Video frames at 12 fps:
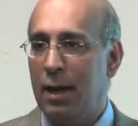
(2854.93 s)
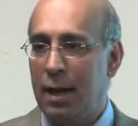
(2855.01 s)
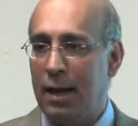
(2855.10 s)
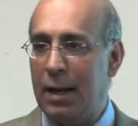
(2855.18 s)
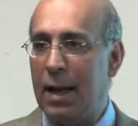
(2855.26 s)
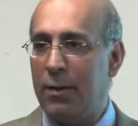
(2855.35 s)

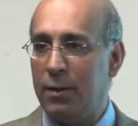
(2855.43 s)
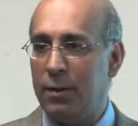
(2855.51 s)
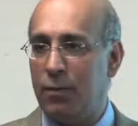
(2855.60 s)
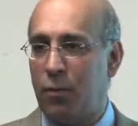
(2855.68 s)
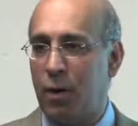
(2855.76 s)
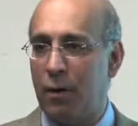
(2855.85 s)
And now
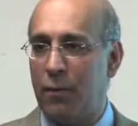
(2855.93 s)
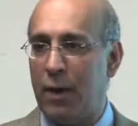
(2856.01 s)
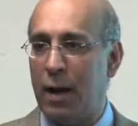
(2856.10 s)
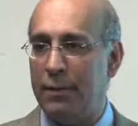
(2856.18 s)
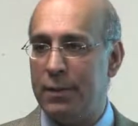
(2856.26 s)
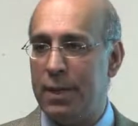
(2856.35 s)
there's four or
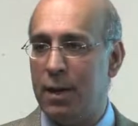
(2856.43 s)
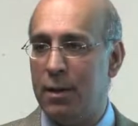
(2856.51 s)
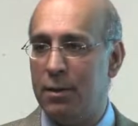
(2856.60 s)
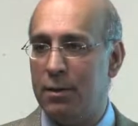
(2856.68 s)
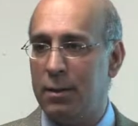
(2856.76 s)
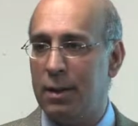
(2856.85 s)
five centers.